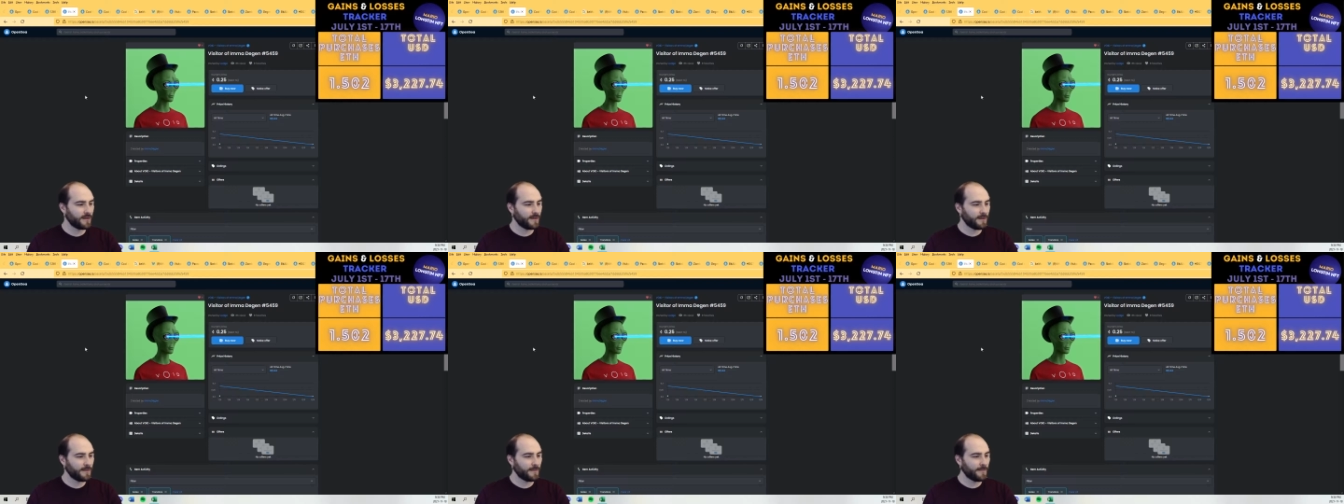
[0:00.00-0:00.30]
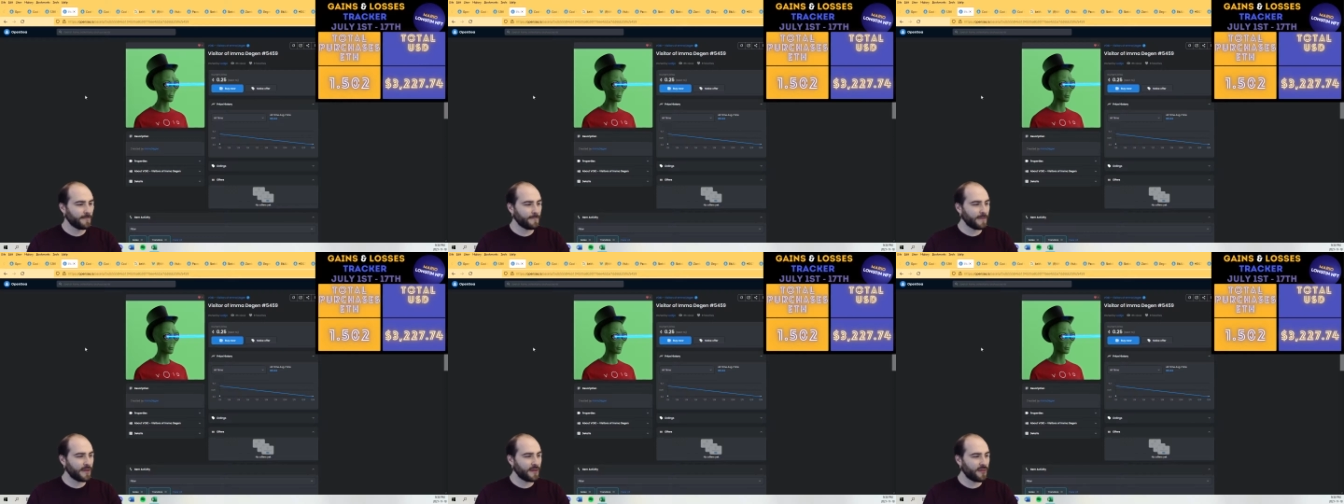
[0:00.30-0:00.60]

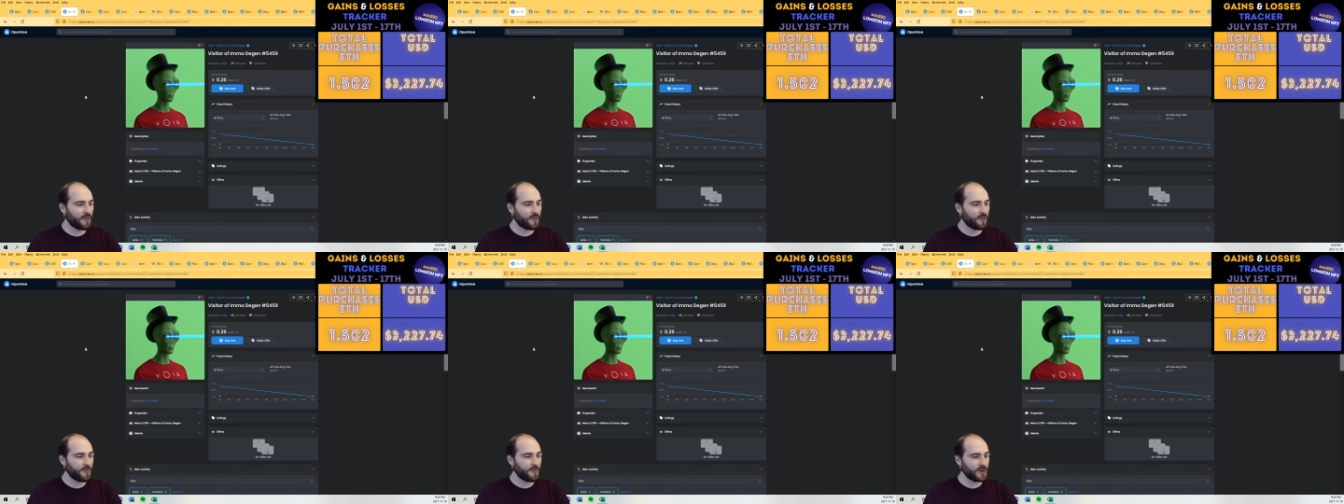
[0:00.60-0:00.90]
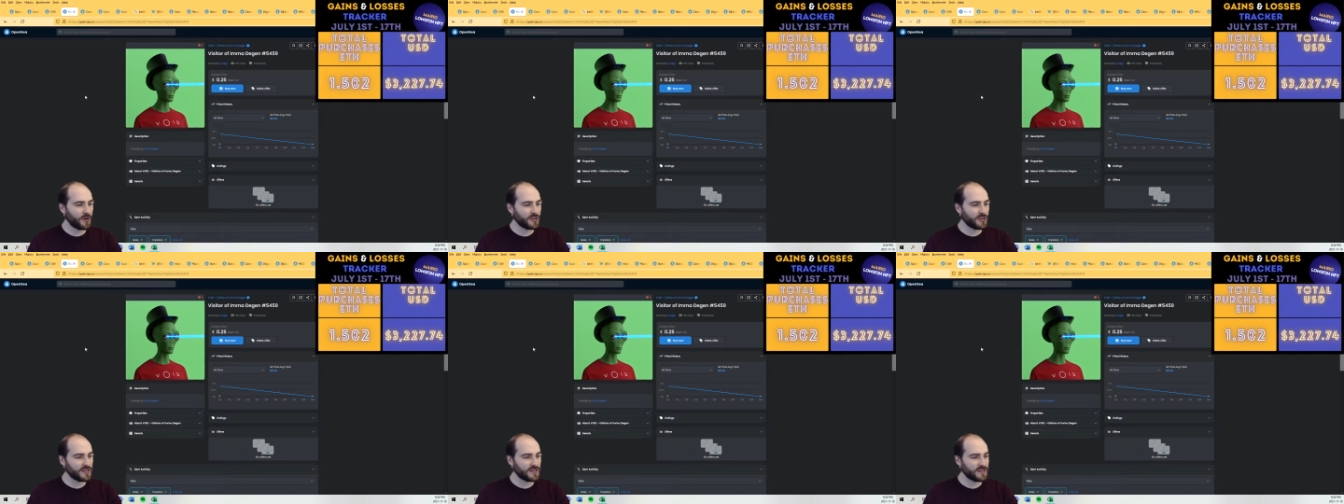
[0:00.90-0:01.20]
My third
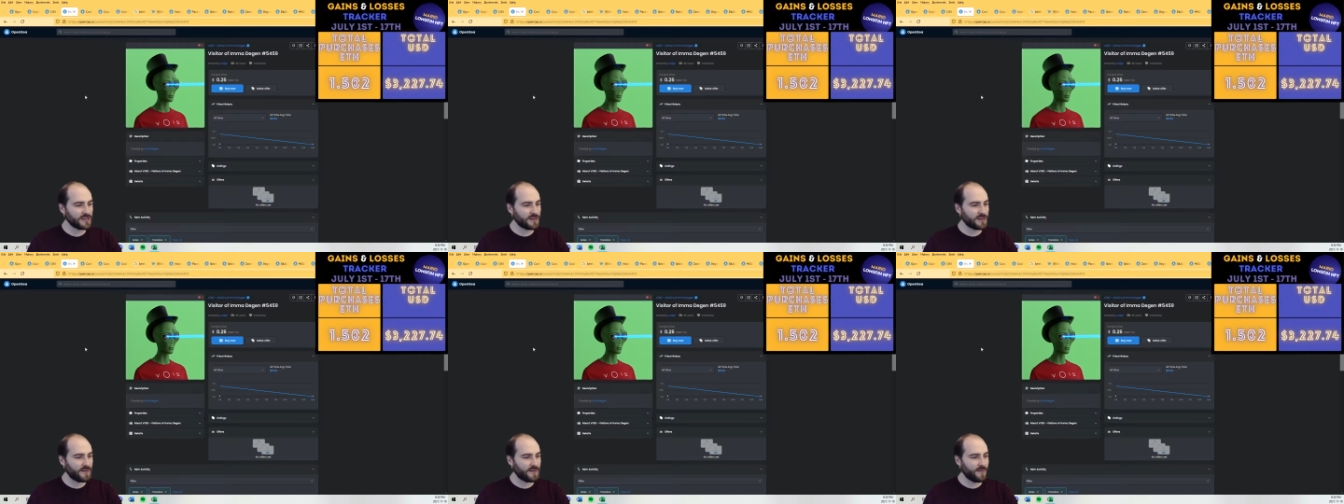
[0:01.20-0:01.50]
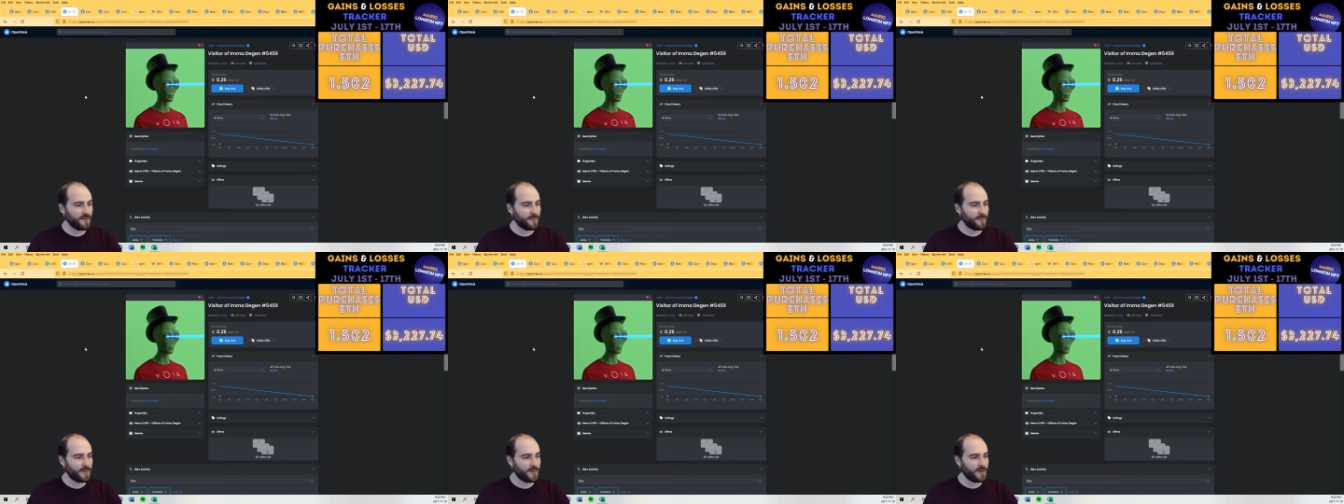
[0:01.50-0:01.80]
purchase of the
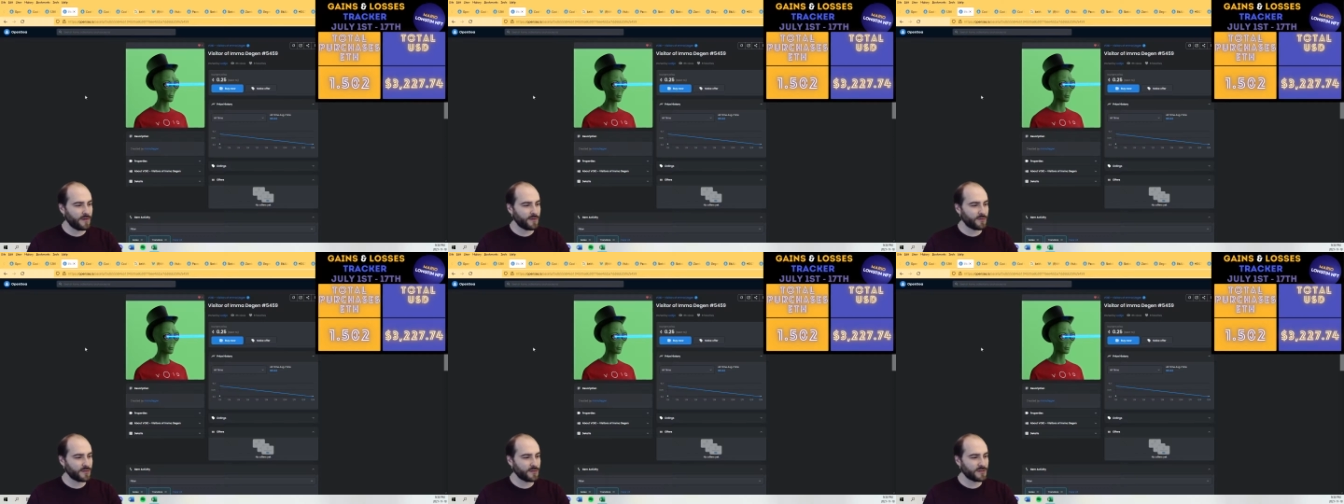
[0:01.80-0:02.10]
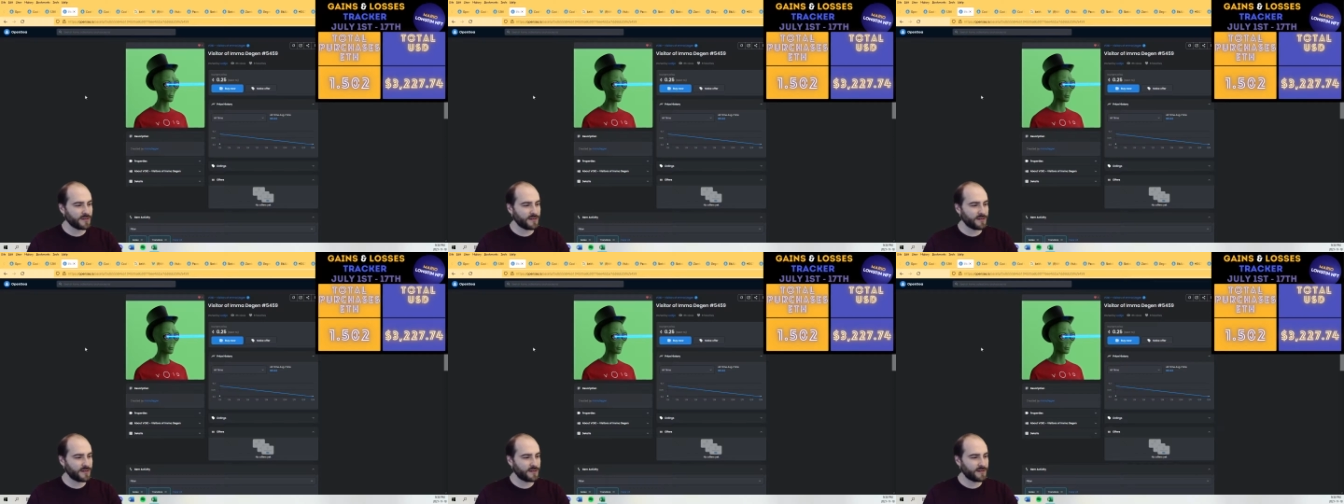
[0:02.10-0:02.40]
month was
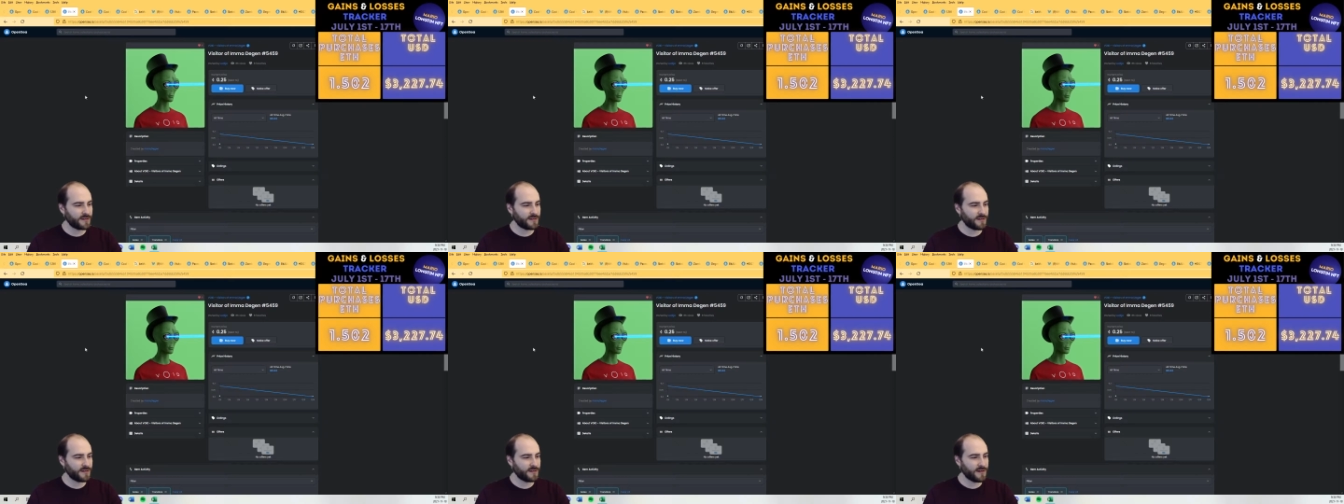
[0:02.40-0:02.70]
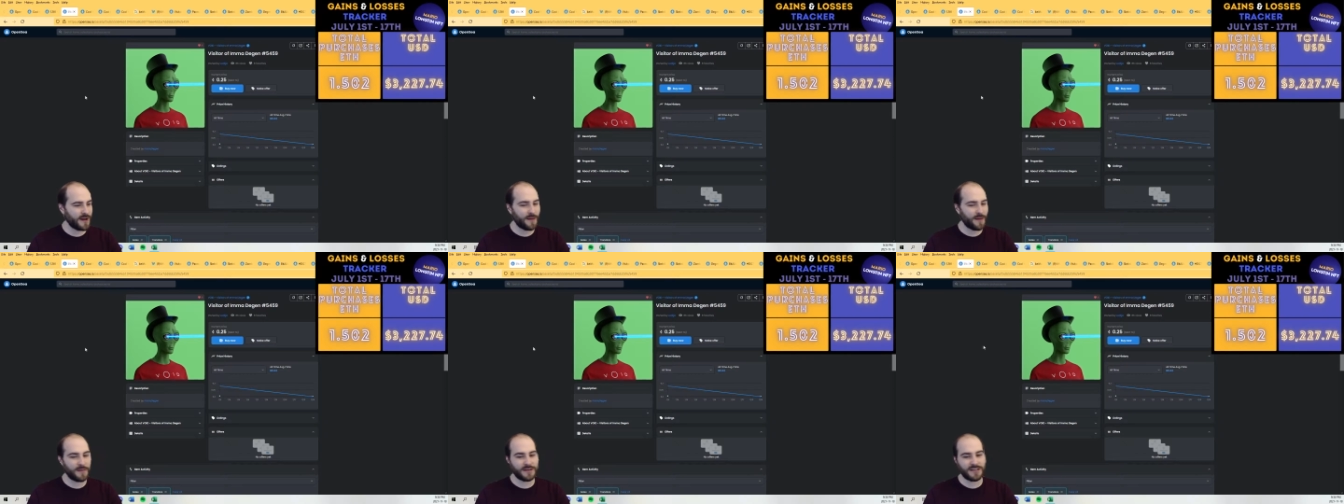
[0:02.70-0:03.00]
a
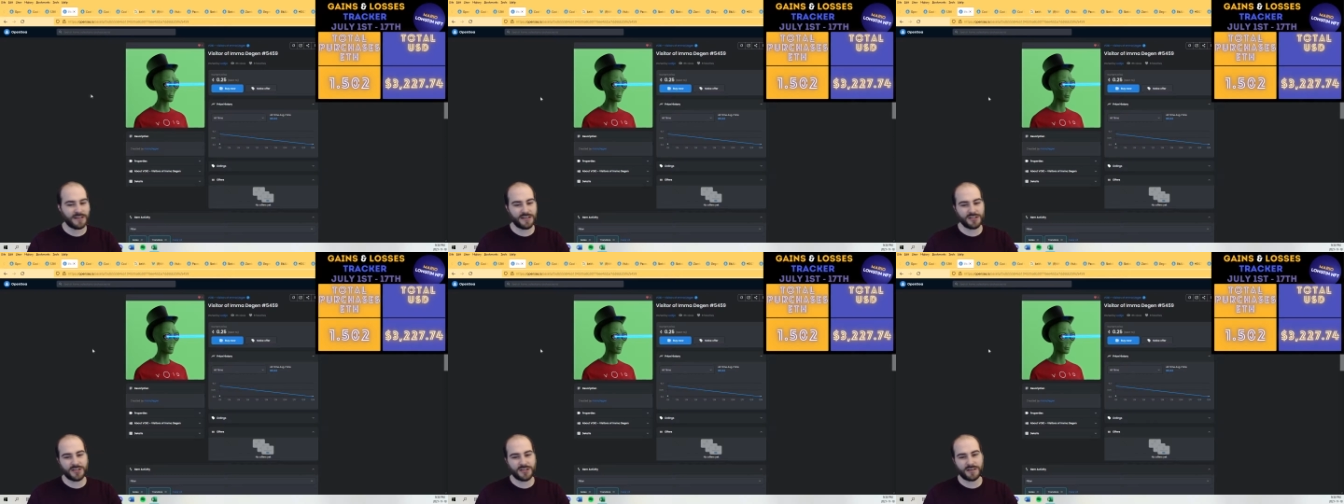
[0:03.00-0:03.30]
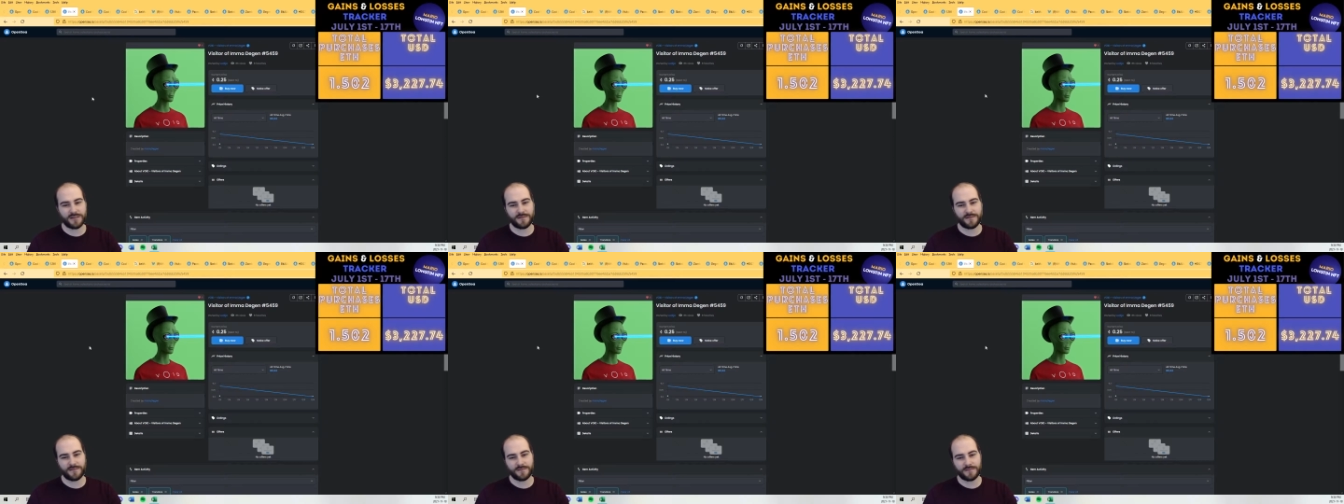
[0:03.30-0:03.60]
degen.